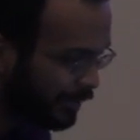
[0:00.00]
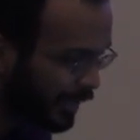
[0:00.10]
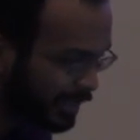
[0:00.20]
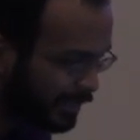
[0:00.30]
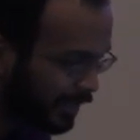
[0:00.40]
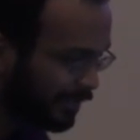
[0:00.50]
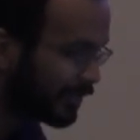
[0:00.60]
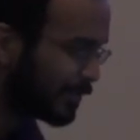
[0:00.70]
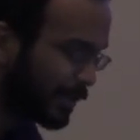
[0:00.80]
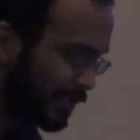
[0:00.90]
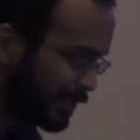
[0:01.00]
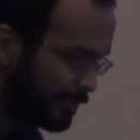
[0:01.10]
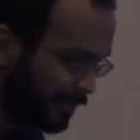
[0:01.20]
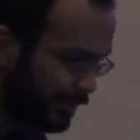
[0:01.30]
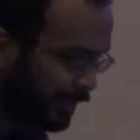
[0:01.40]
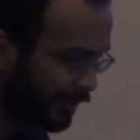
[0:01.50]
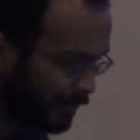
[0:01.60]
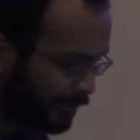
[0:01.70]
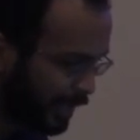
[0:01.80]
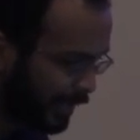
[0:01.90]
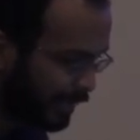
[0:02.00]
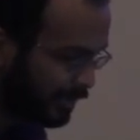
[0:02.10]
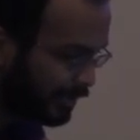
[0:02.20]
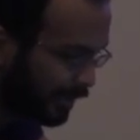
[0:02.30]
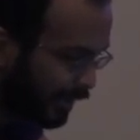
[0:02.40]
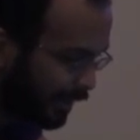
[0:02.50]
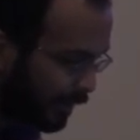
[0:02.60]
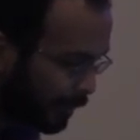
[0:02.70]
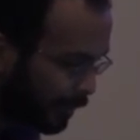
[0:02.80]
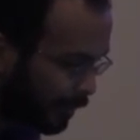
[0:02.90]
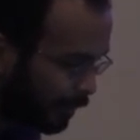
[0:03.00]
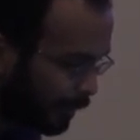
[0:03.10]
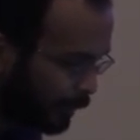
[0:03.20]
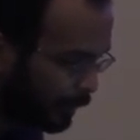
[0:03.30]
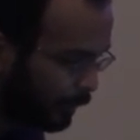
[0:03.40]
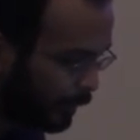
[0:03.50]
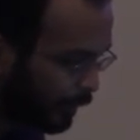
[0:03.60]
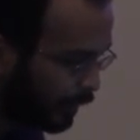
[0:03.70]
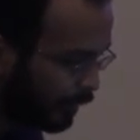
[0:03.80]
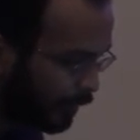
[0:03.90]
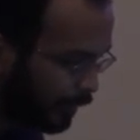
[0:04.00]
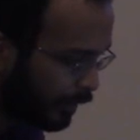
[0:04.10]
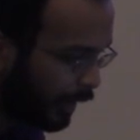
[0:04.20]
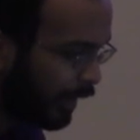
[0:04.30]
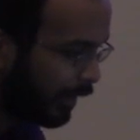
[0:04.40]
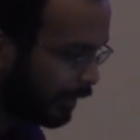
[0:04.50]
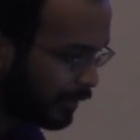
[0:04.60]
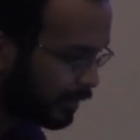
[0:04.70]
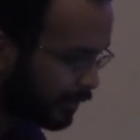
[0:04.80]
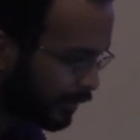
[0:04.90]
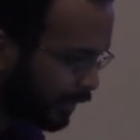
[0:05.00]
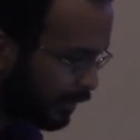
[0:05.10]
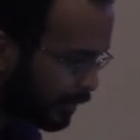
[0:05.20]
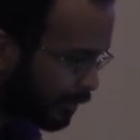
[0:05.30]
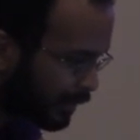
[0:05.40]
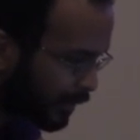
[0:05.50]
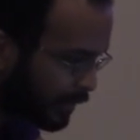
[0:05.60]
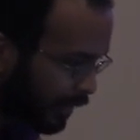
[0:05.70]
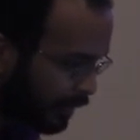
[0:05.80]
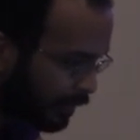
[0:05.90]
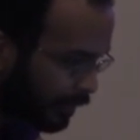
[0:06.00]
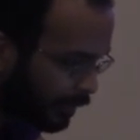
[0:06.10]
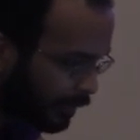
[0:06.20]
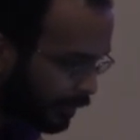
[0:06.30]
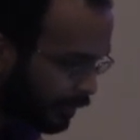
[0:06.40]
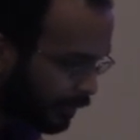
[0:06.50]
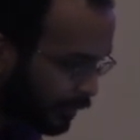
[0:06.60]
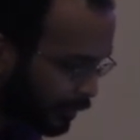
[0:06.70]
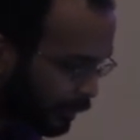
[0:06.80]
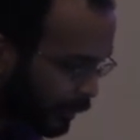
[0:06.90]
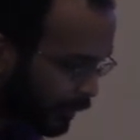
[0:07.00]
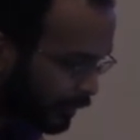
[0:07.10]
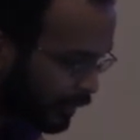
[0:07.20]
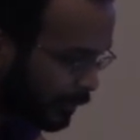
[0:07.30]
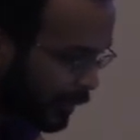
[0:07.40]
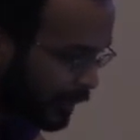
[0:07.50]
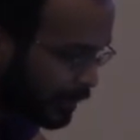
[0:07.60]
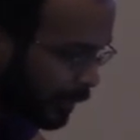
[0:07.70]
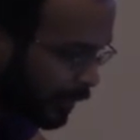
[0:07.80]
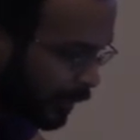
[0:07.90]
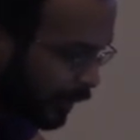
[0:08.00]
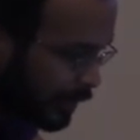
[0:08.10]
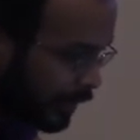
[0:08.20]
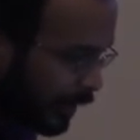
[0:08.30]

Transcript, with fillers: of A stuff. There's a bunch of shooter stuff, so it's S. Um, like in place turn IPT. Yeah, there's yeah some stuff is kind of weirdly placed, but it all gets in